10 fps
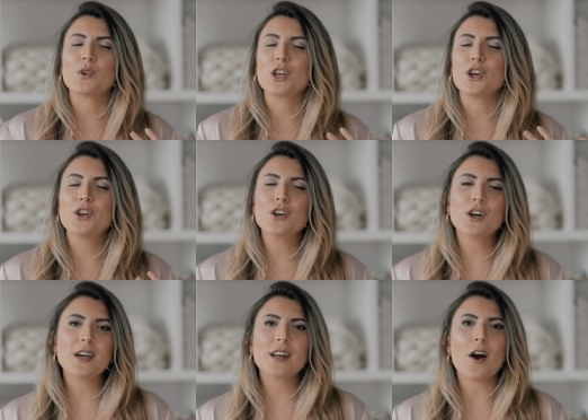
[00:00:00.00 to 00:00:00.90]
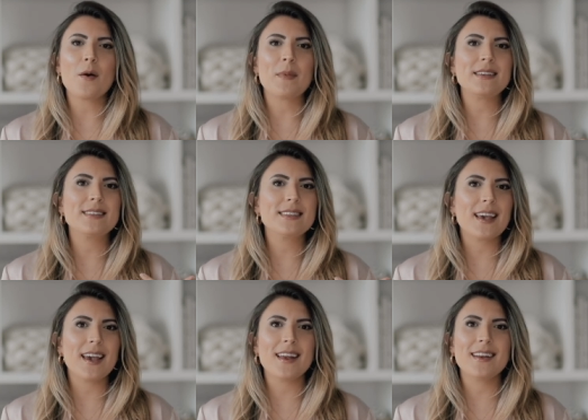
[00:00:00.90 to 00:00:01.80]
really good on my
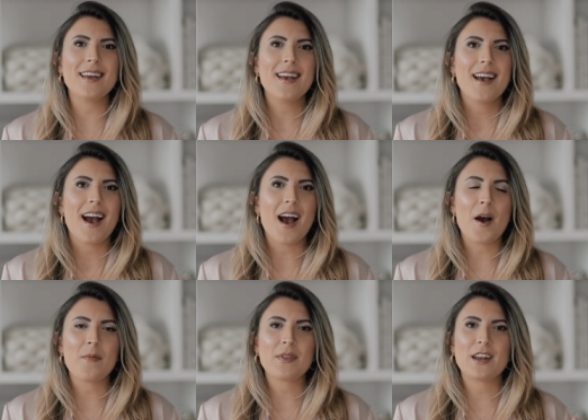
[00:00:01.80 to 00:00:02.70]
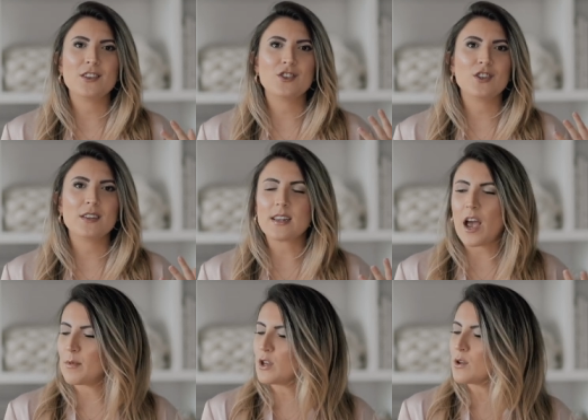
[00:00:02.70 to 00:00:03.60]
skin um, and it's just,
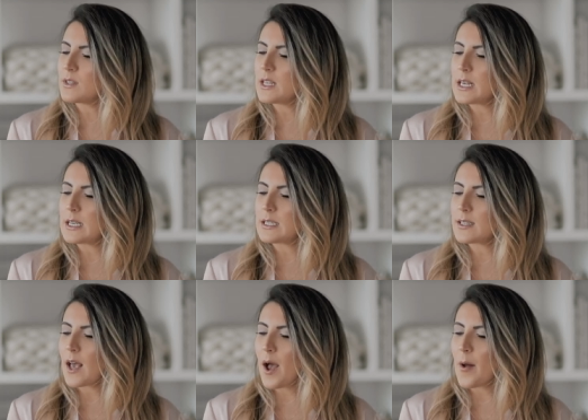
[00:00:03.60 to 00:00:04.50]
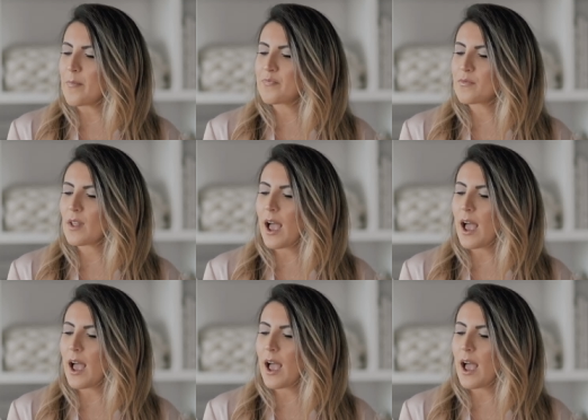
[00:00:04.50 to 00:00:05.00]
I've been using this, um,